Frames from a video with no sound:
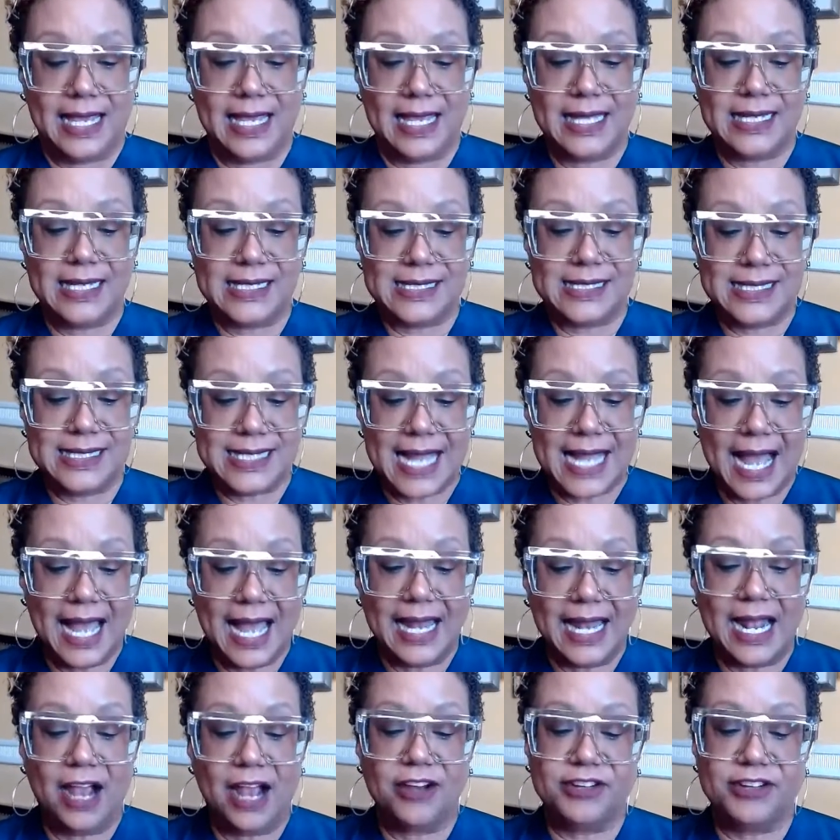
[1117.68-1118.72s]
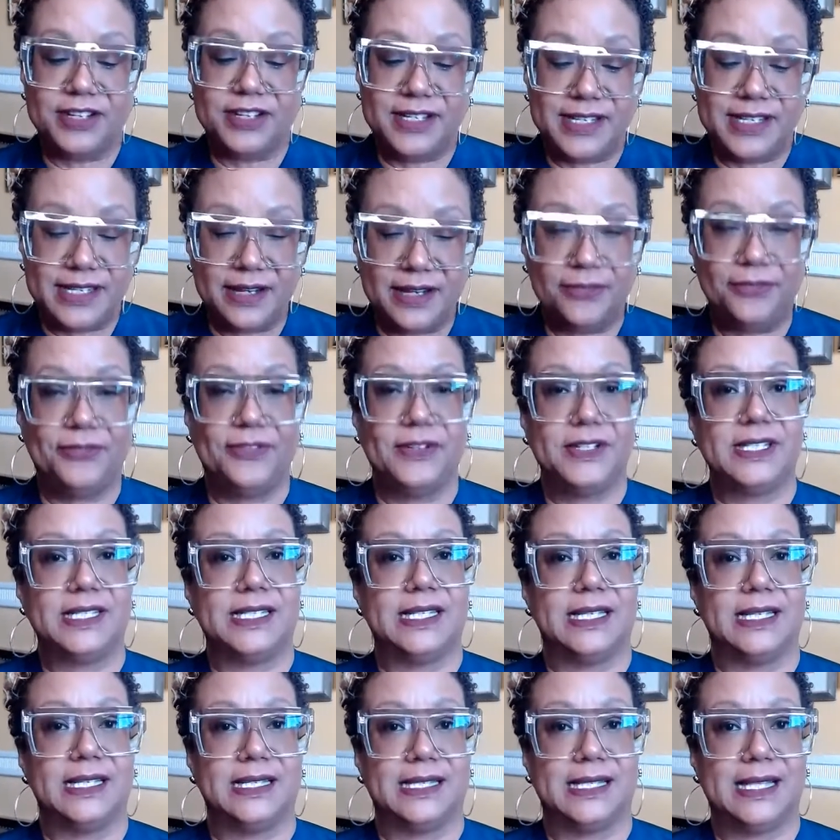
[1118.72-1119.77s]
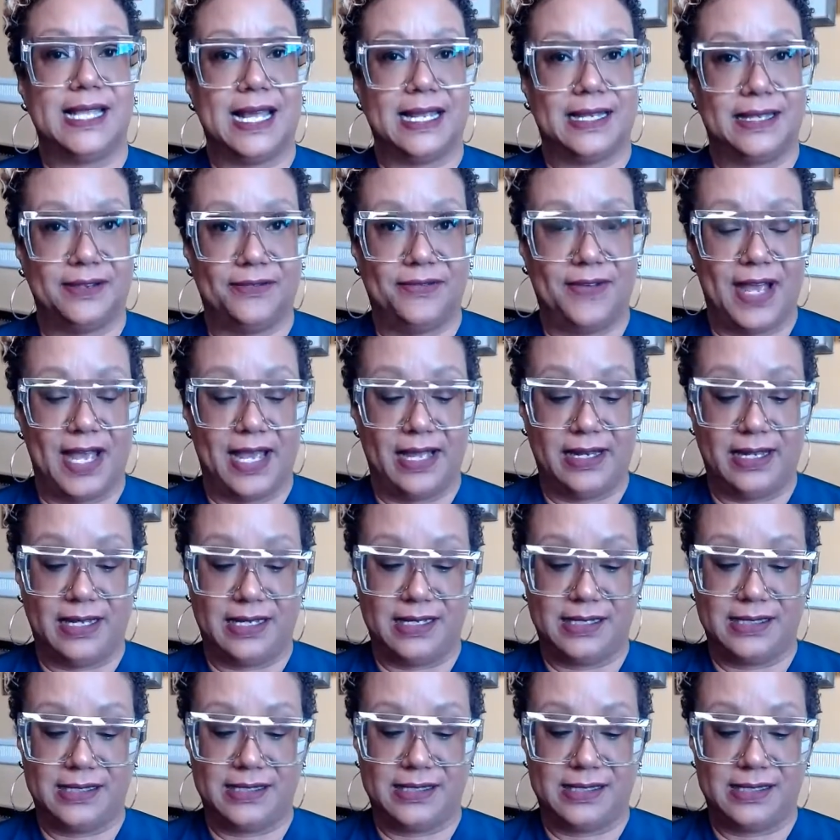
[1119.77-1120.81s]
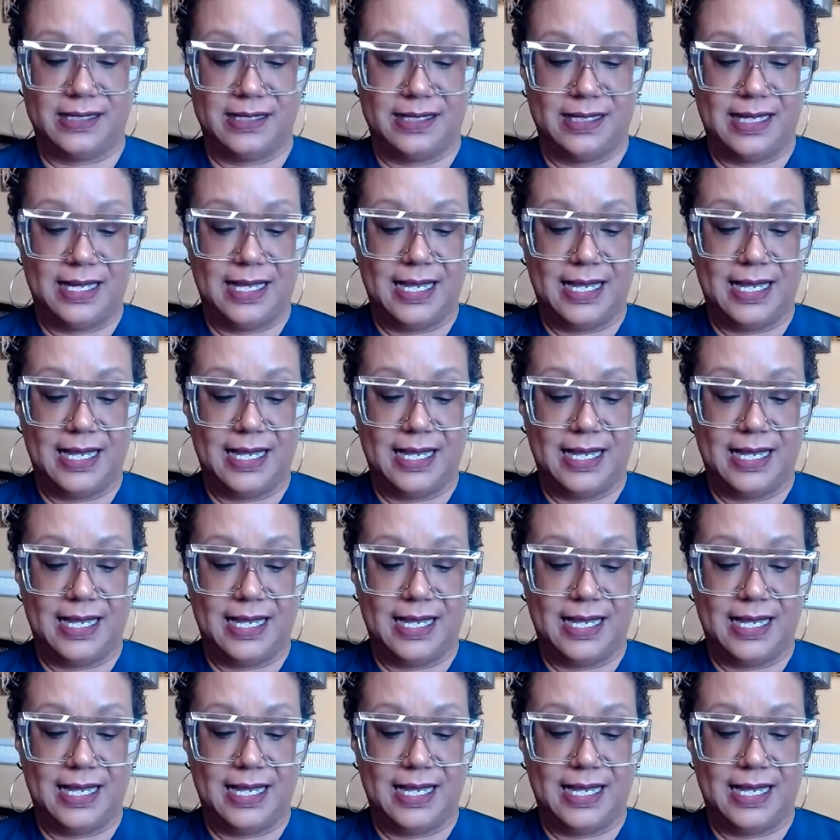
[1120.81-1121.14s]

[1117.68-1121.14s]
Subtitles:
It is not our differences that divide us.